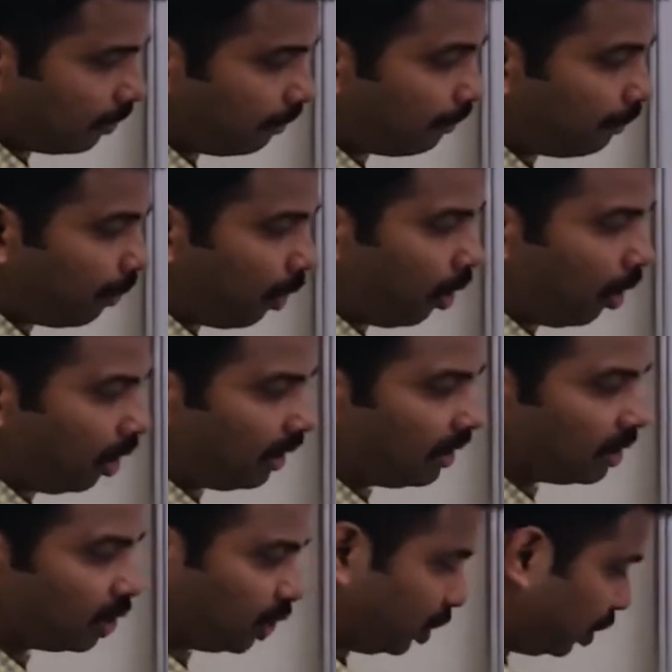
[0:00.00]
pod
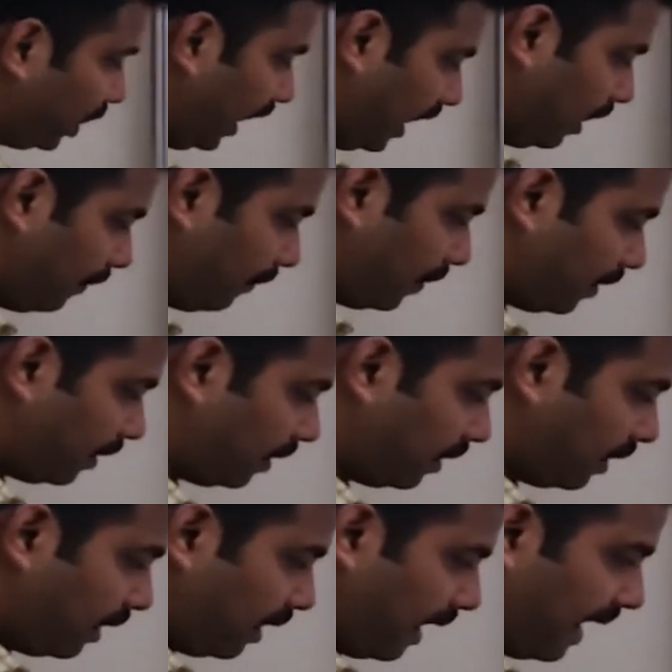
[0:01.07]
shape,
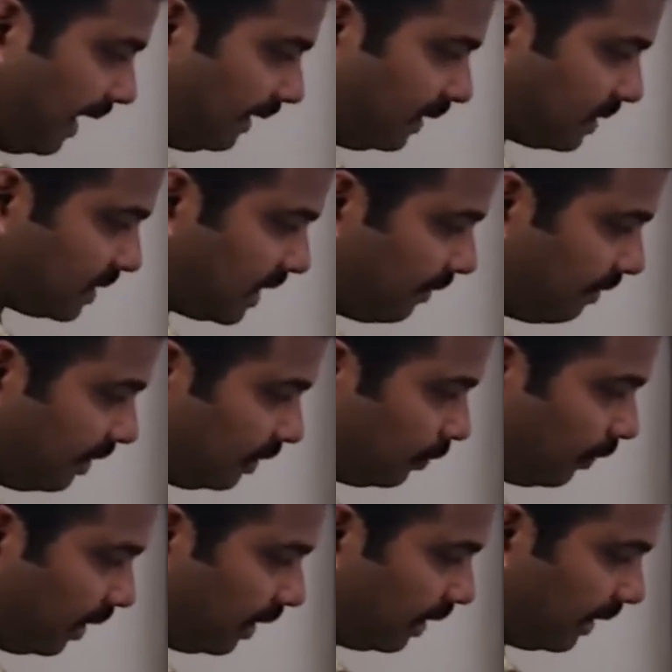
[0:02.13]
and the seventh one
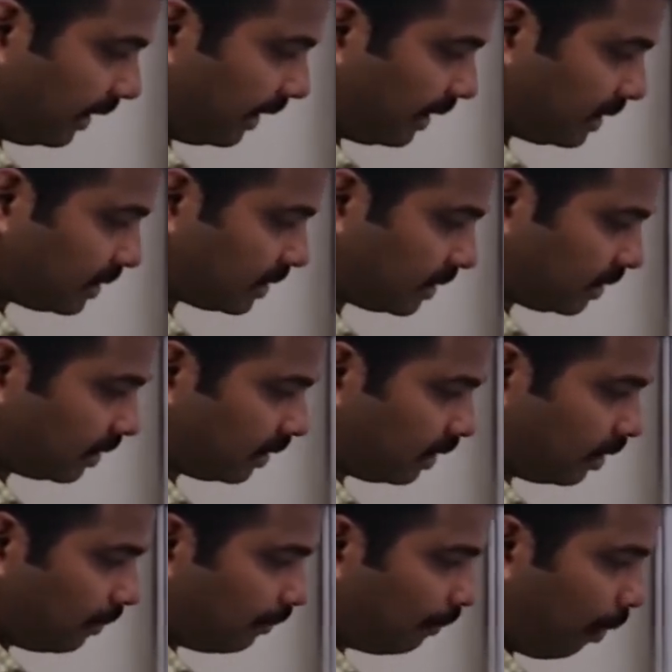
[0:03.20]
is
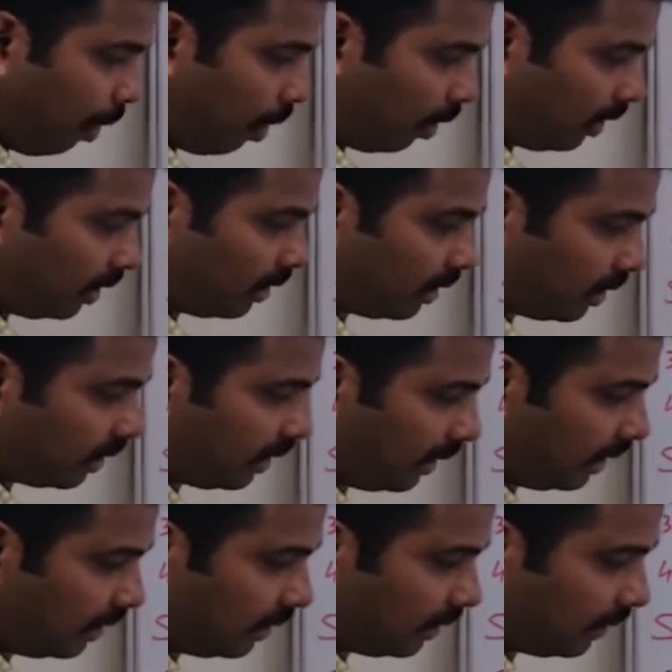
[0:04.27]
pod color.